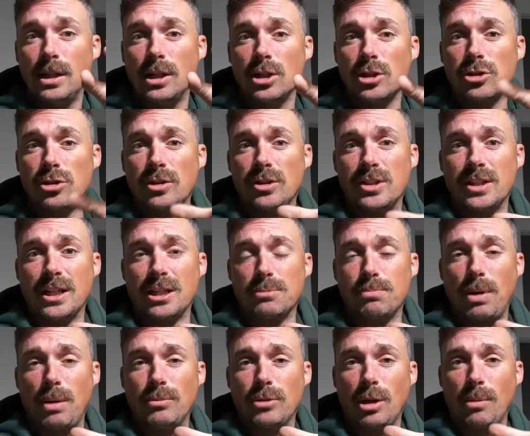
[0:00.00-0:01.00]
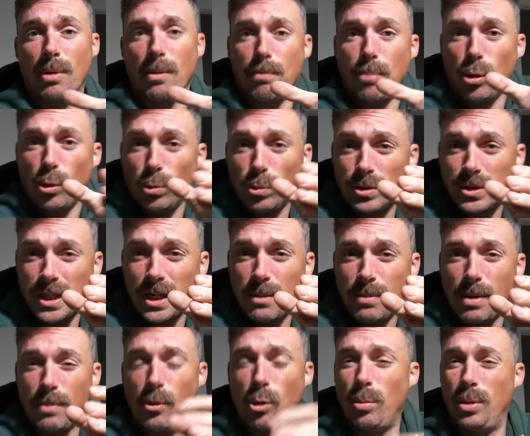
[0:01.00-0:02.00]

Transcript: As soon as it gets pumped up, it pulls in a bit more,